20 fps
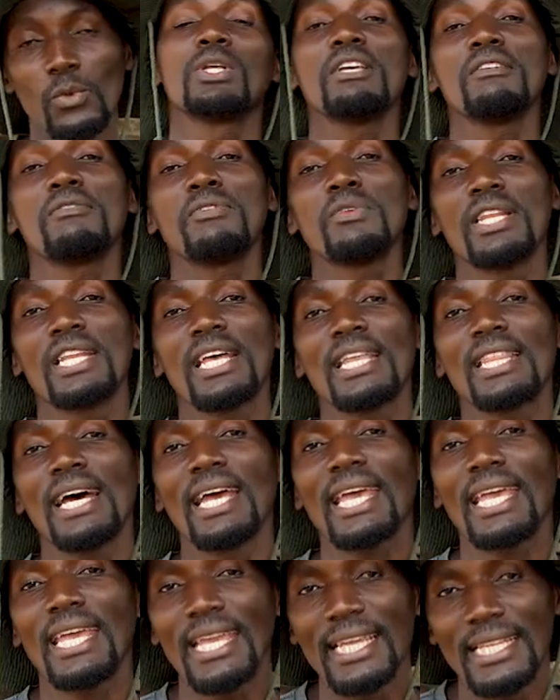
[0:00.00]
We'll give you
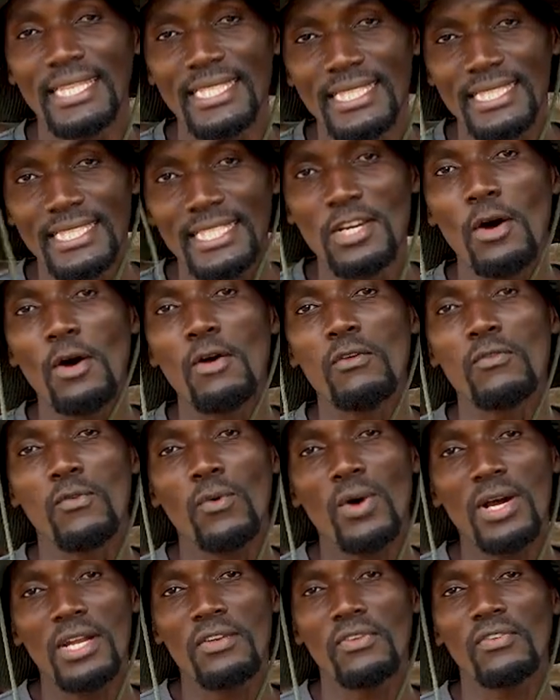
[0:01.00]
another hint
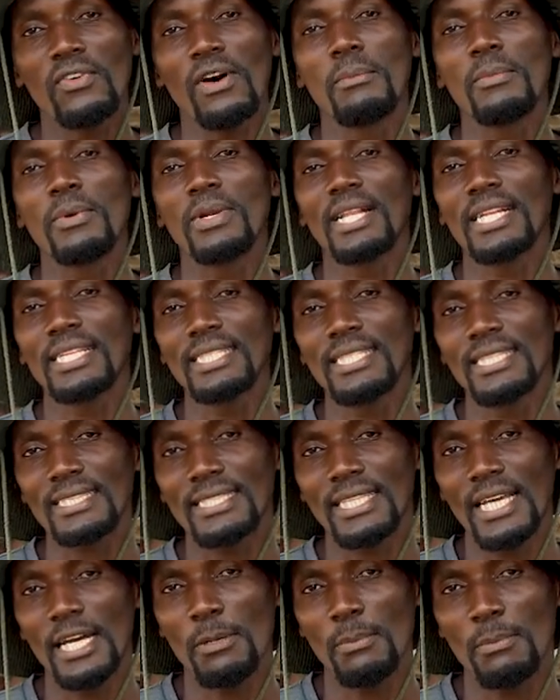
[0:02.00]
of what farm
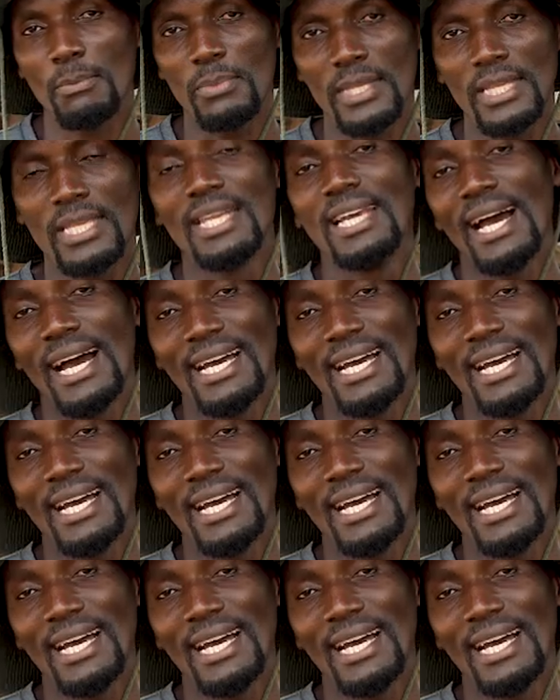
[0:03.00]
realities can be.